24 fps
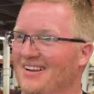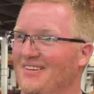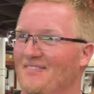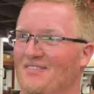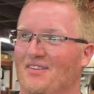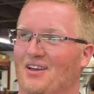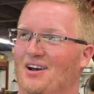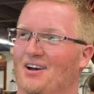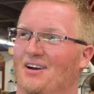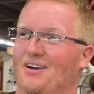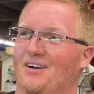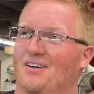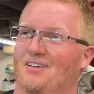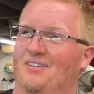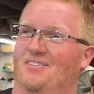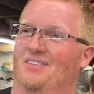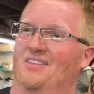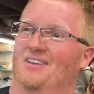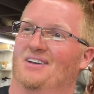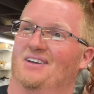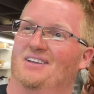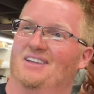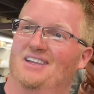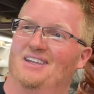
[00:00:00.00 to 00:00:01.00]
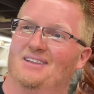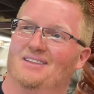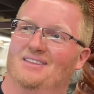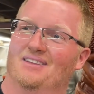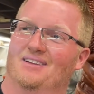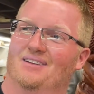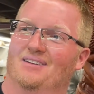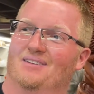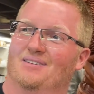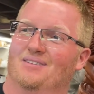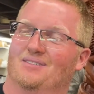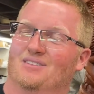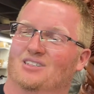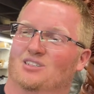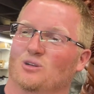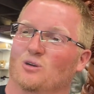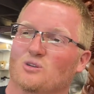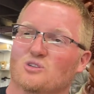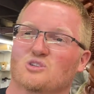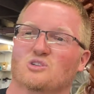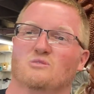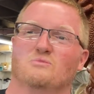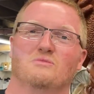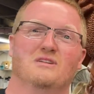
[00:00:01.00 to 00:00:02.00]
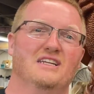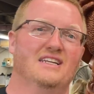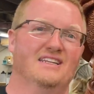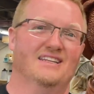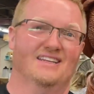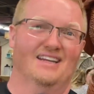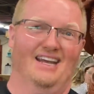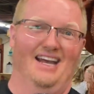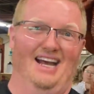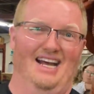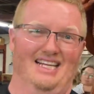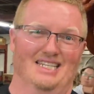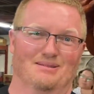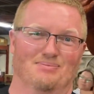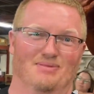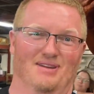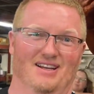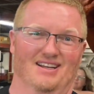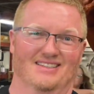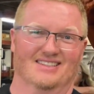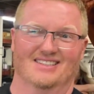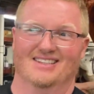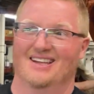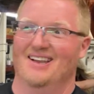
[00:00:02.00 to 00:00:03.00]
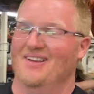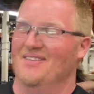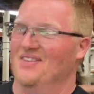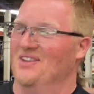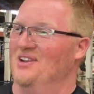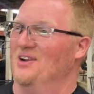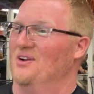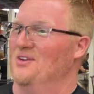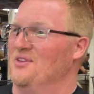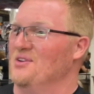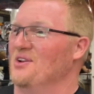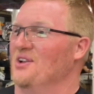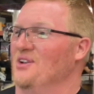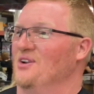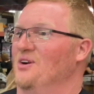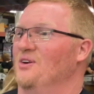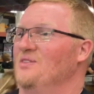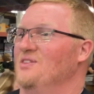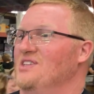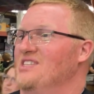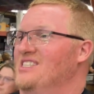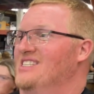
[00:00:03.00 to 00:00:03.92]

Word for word: the the it, the social media aspect you know you can only